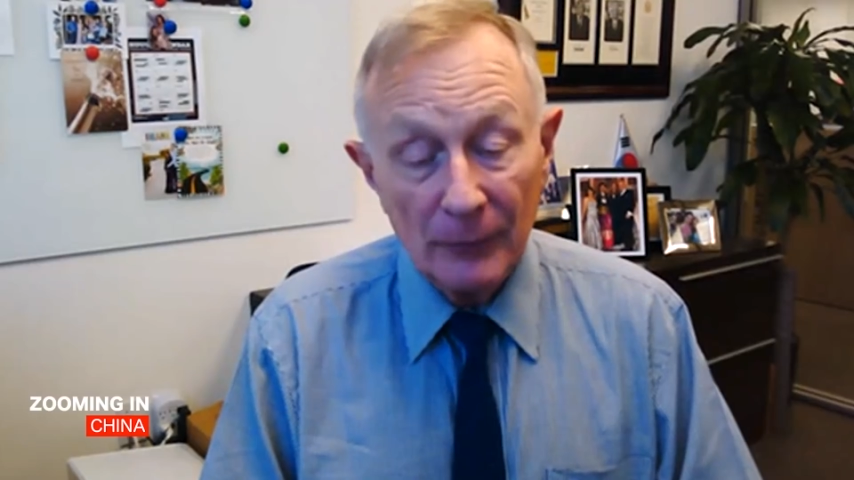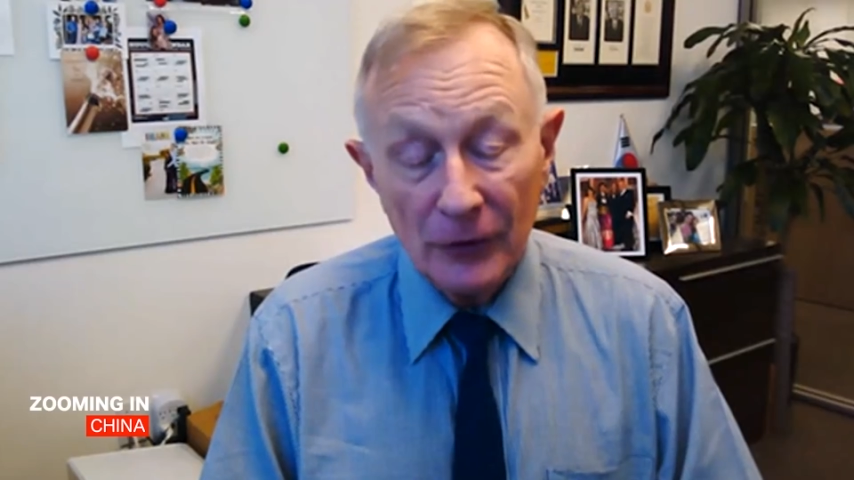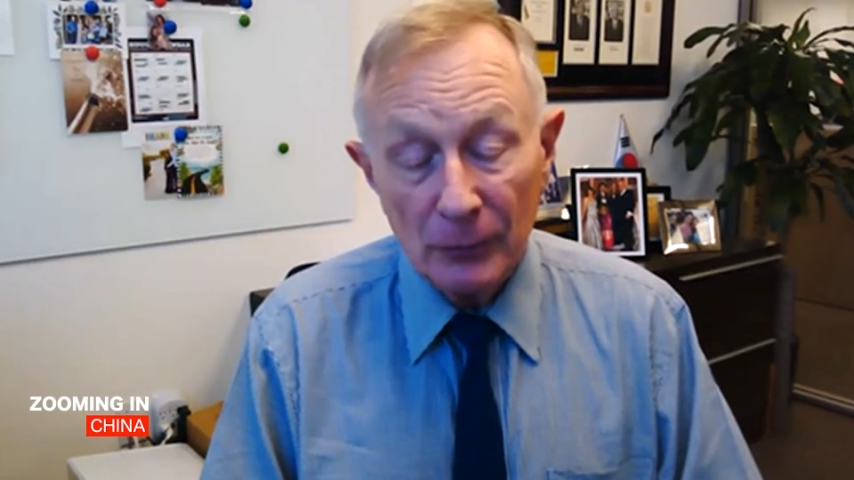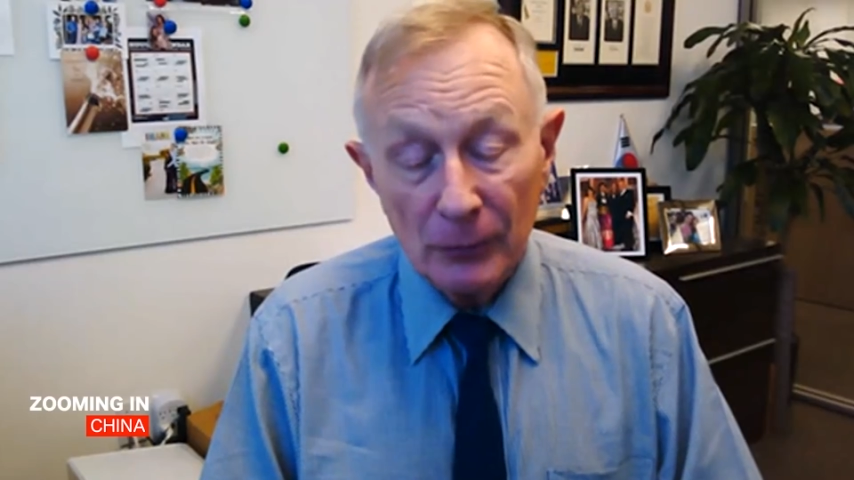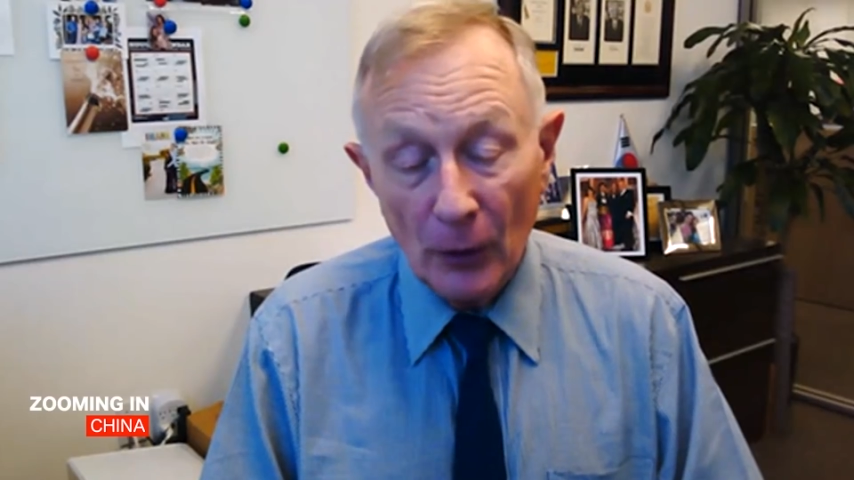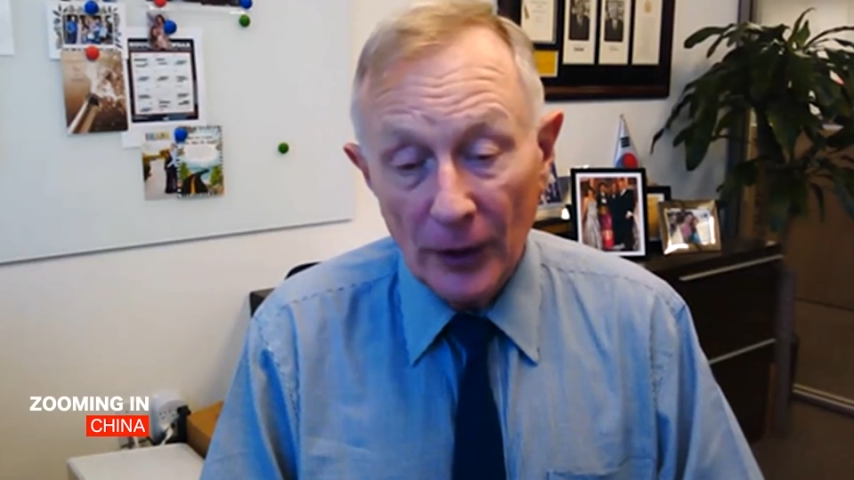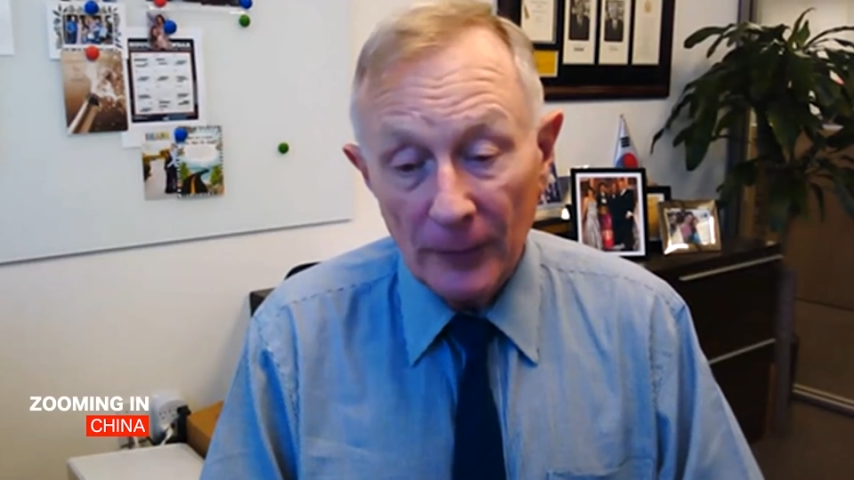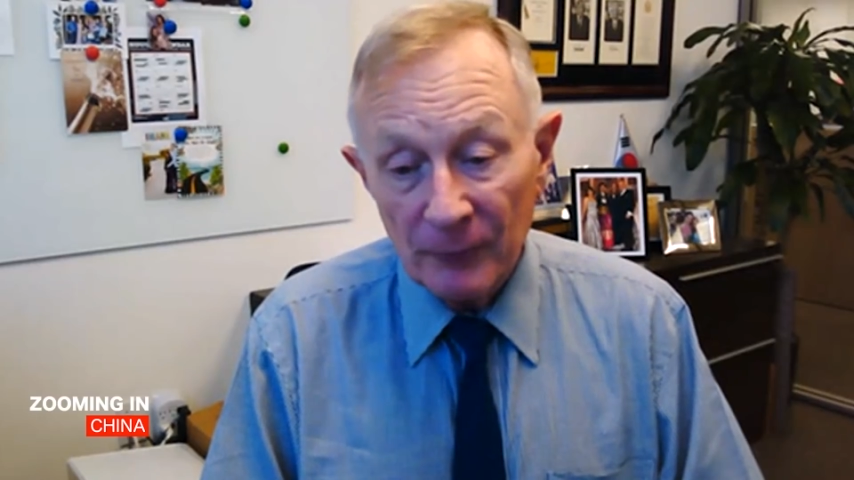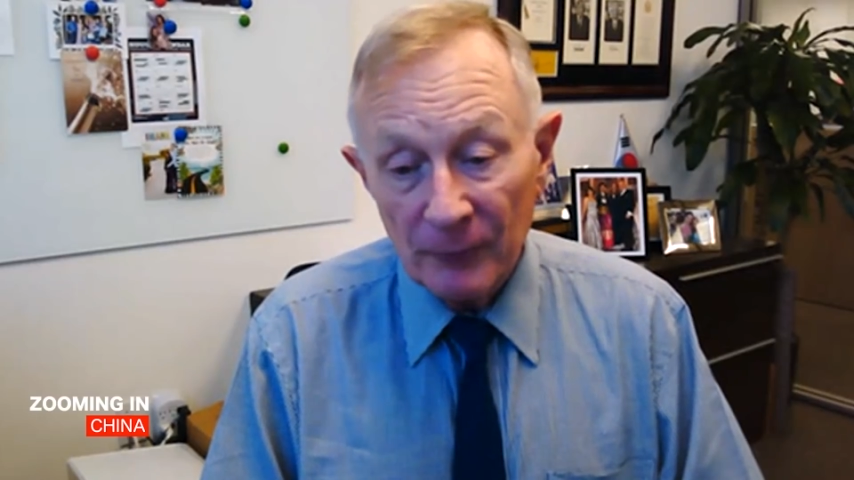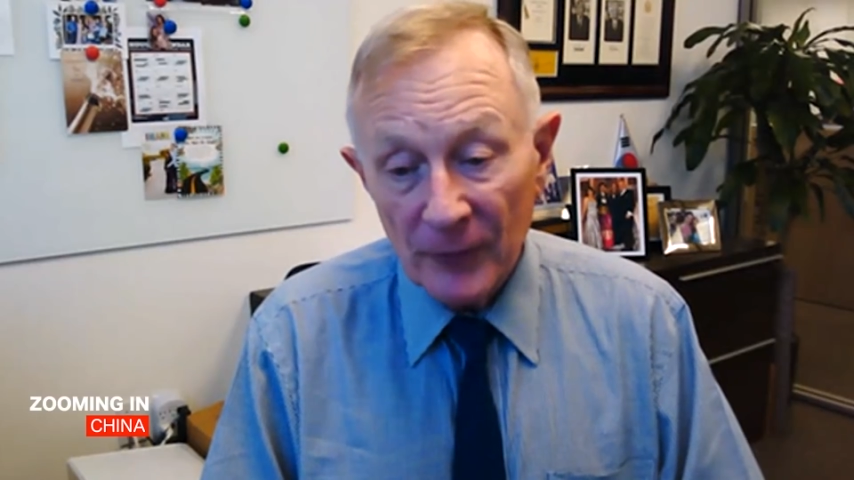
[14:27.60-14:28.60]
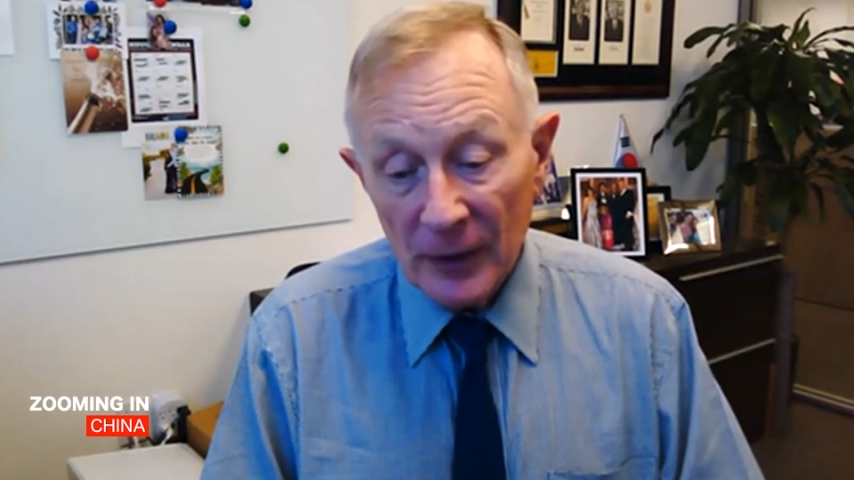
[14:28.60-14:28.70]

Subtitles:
Communist Party.